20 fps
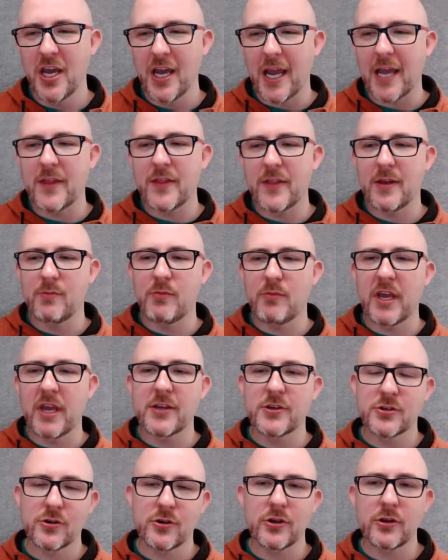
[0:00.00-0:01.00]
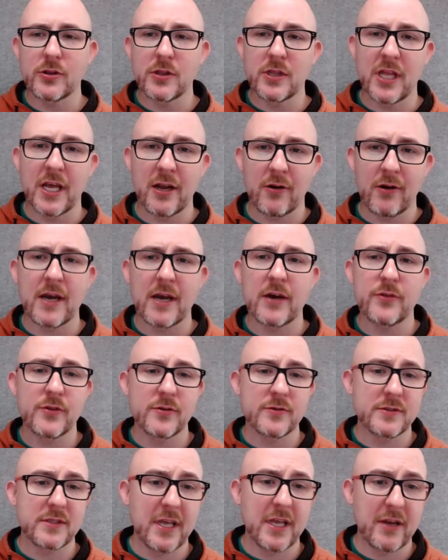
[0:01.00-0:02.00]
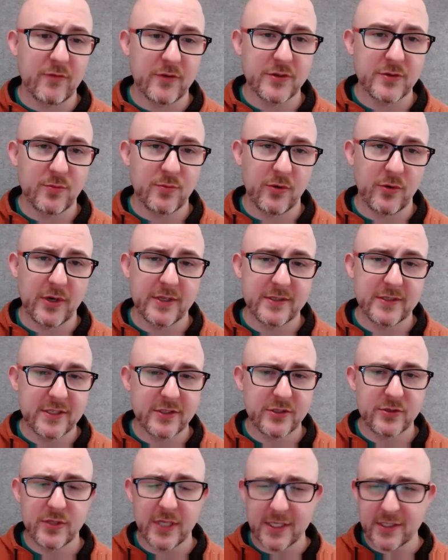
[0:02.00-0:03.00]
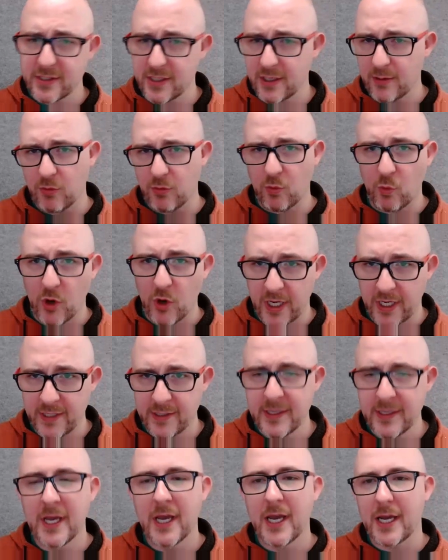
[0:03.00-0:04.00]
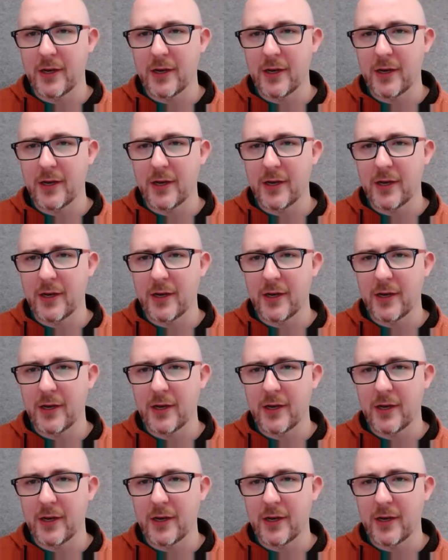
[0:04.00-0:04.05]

and then make sure you layer out those leverage points. That's number one.